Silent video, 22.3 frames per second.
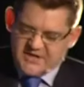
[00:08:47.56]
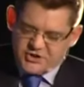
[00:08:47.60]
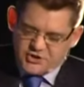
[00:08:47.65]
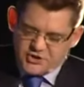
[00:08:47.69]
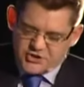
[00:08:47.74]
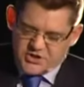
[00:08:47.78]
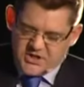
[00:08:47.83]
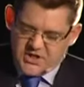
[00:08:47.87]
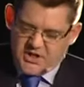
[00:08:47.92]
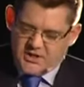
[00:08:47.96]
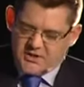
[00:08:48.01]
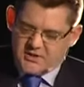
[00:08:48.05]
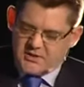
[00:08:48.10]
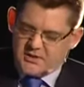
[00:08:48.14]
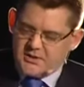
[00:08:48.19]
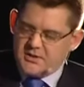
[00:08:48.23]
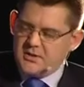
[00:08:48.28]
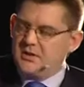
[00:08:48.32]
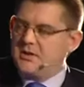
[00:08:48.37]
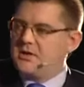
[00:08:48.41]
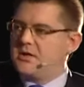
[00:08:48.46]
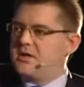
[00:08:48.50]
energy.
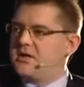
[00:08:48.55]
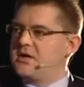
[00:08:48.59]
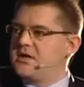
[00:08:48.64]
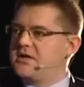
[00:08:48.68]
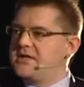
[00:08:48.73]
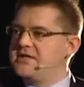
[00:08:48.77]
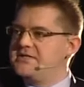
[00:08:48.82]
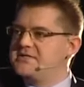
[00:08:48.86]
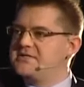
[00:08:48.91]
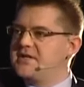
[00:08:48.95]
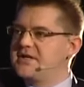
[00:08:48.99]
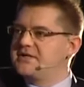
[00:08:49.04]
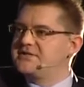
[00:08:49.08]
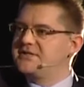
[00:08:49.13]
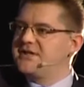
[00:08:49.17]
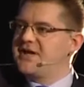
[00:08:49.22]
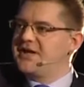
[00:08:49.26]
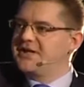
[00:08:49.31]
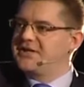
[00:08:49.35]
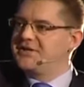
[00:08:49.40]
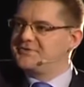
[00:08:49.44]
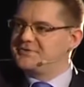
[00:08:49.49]
Is
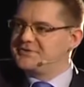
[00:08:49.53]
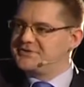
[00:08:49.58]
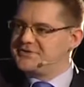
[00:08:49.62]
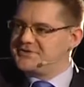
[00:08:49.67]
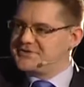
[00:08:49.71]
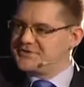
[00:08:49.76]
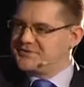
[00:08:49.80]
that an accurate